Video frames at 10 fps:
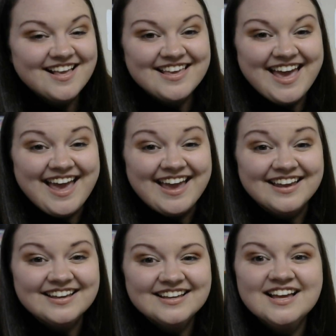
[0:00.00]
K,
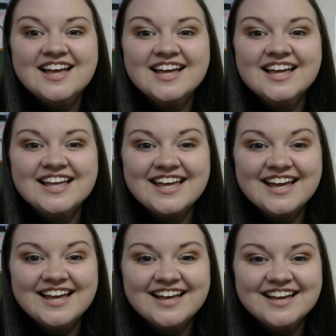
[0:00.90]
k,
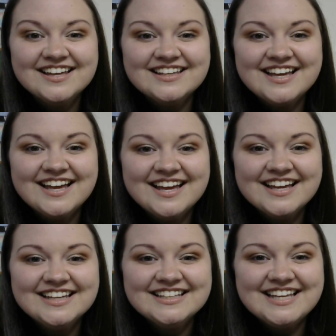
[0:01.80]
k,
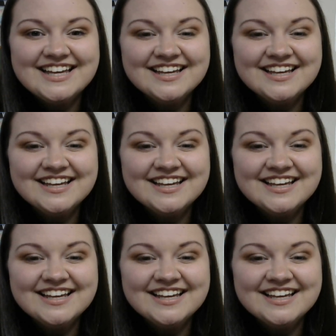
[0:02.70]
k.